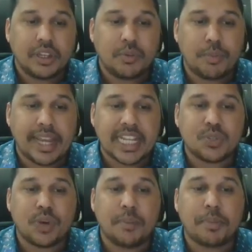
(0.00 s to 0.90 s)
Minus
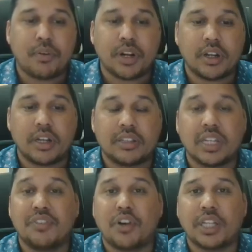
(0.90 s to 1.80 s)
1 power
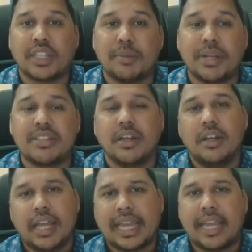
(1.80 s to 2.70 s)
343 means
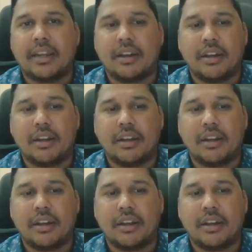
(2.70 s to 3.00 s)
again